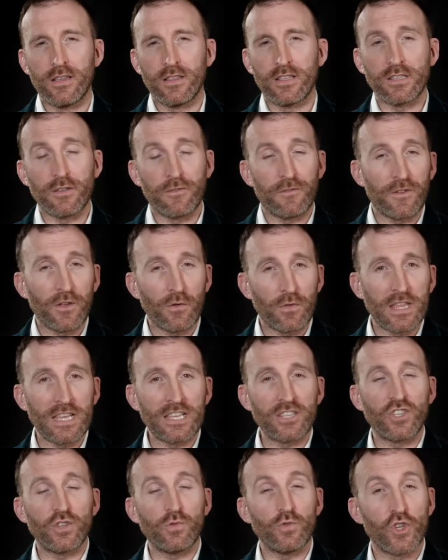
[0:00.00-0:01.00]
there's a few
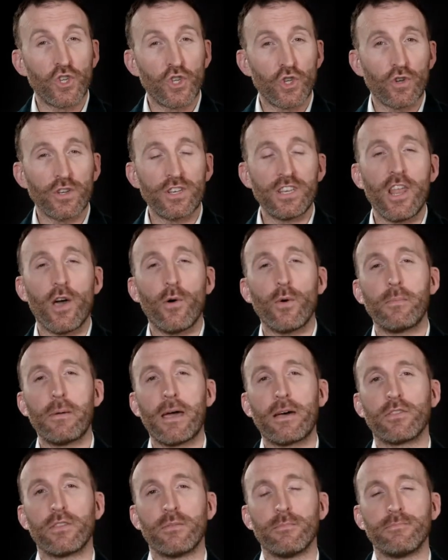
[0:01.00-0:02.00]
things you should know
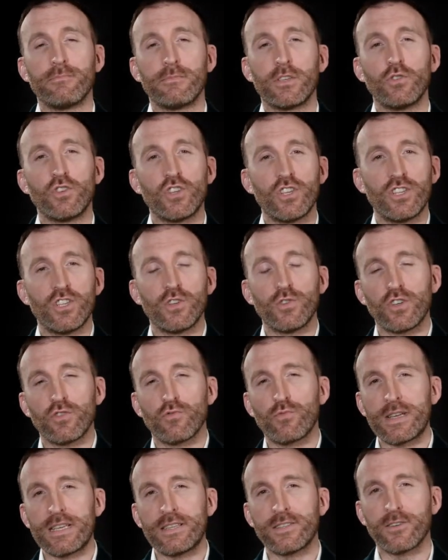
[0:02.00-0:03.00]
about them. You should do
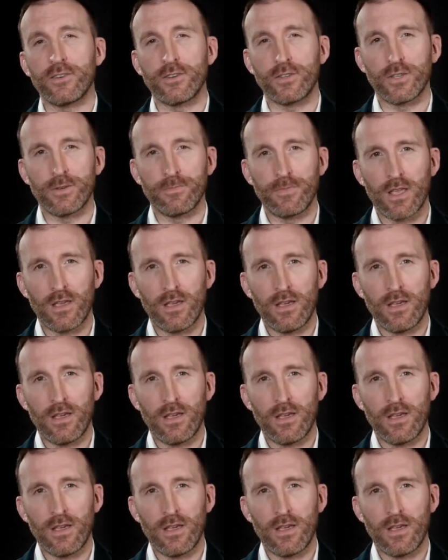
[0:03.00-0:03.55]
your research.